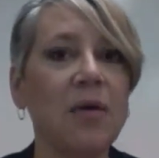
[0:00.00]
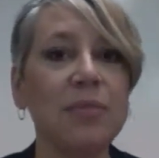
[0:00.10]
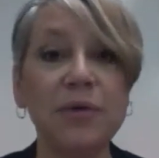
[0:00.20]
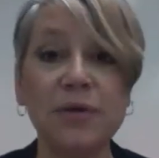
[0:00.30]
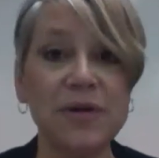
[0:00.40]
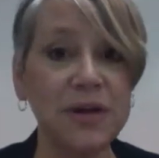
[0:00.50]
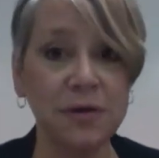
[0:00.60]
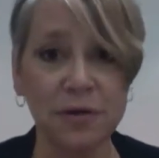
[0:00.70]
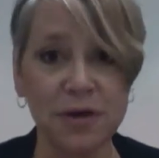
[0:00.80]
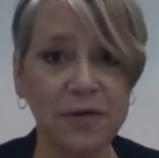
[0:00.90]
producing
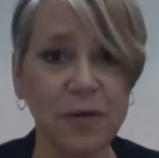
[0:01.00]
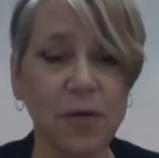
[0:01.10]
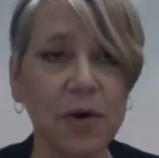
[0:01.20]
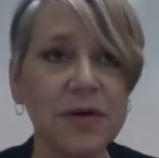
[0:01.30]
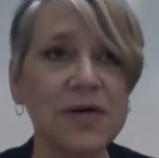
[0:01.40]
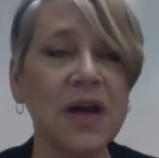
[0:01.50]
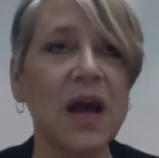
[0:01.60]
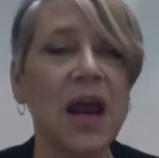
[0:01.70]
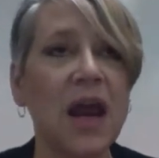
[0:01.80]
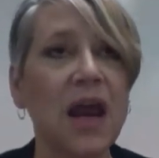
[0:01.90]
urine, of course,
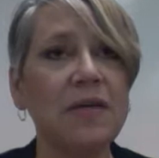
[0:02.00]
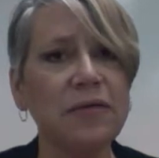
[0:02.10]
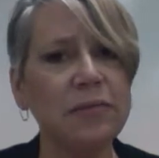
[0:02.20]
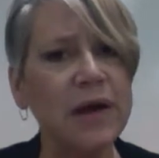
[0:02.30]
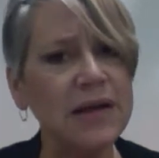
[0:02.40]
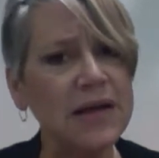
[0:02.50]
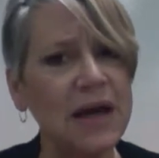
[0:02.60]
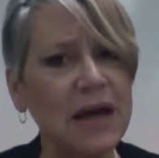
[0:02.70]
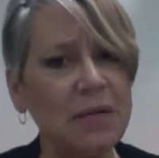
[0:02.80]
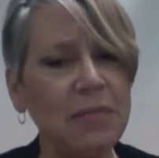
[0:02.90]
and for
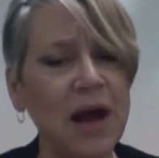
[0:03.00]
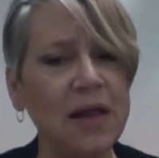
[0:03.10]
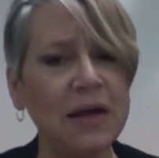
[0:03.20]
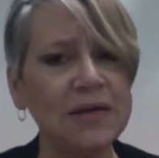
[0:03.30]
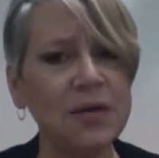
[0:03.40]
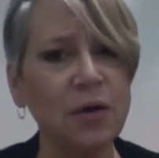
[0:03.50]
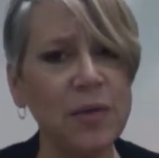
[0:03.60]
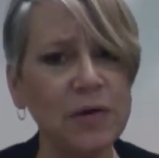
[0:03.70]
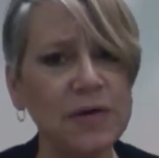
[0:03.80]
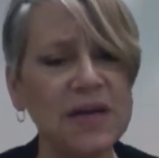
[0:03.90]
maintaining balance,
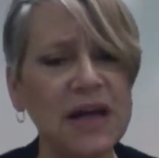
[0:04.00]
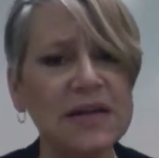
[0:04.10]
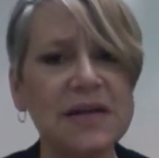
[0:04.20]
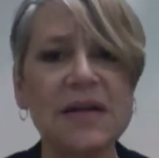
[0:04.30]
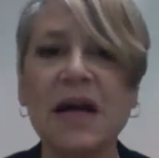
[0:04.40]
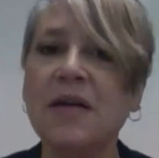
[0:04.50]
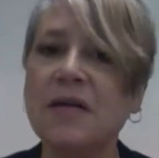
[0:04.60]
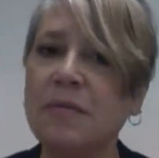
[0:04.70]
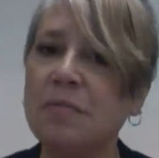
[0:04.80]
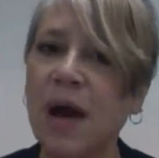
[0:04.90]
homeostasis.
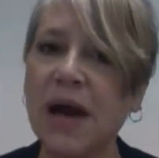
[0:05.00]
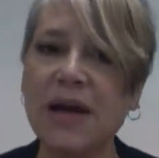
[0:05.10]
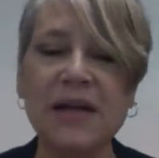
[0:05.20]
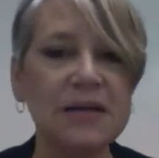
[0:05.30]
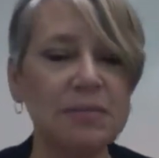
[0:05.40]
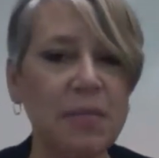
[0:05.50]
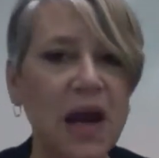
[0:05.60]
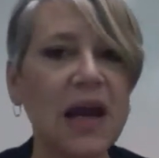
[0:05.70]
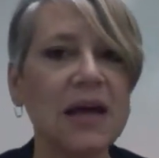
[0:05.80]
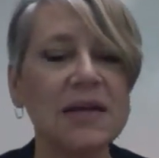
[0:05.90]
The body
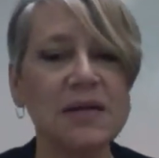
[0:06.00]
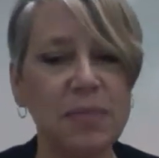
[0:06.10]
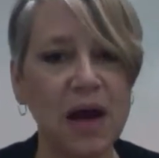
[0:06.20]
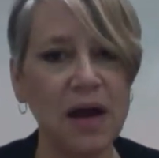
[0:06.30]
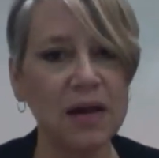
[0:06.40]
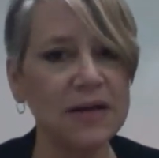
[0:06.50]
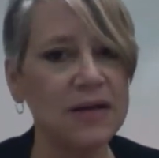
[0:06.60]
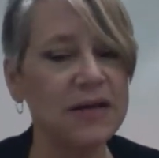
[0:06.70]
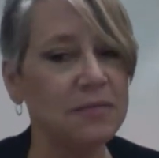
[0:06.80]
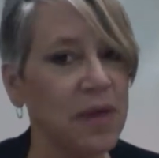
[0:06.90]
demands balance,
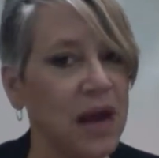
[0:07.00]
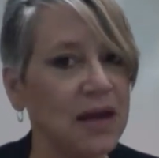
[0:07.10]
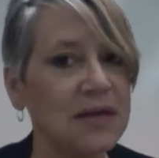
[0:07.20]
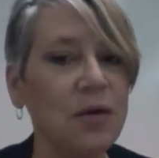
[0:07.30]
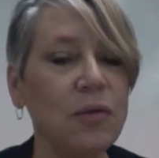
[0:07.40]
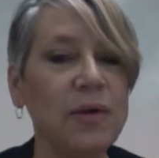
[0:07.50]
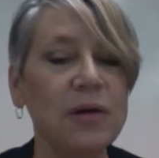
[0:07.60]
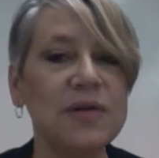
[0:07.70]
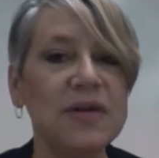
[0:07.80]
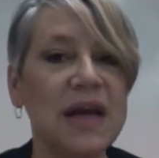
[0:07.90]
it demands
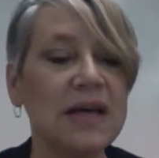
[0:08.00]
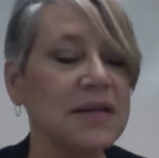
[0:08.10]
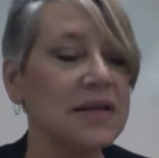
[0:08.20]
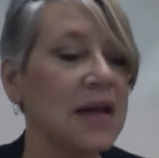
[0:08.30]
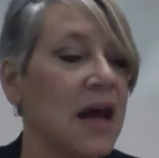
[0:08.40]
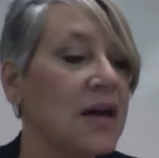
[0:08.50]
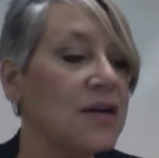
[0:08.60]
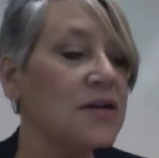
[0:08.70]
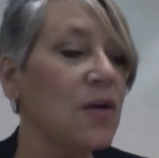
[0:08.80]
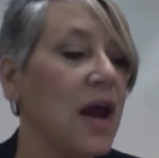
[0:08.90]
homeostasis.
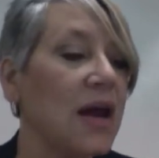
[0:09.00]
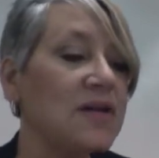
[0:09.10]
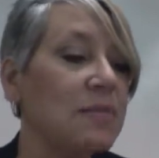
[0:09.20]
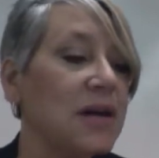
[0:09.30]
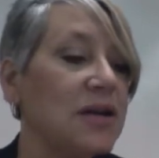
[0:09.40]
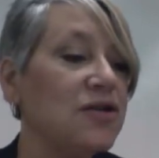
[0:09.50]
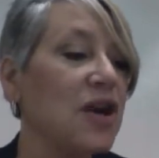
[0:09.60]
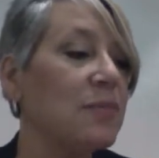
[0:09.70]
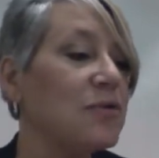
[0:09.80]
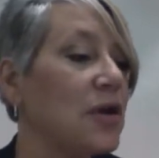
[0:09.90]
So it has a big
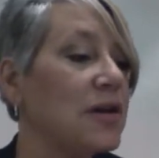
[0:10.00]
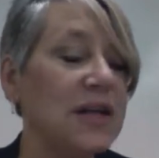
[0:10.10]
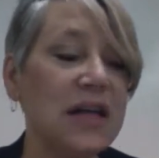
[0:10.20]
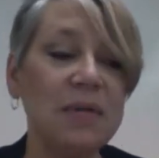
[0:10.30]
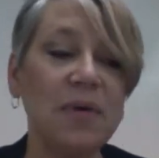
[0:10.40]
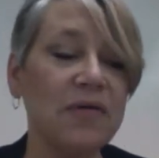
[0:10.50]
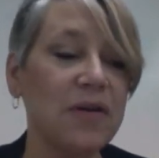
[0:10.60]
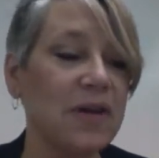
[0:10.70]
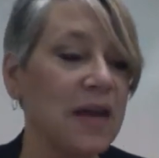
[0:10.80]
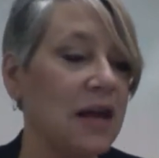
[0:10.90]
job trying to keep
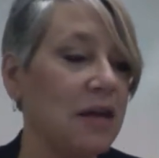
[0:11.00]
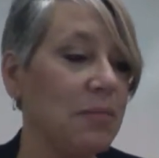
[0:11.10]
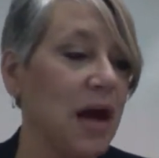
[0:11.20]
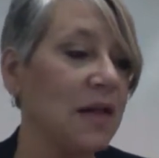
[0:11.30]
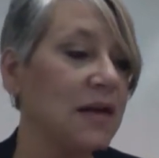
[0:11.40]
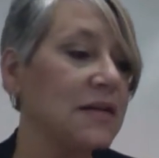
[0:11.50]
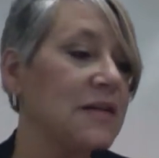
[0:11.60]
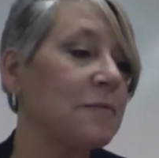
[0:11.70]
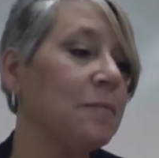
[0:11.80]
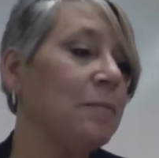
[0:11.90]
everything in balance.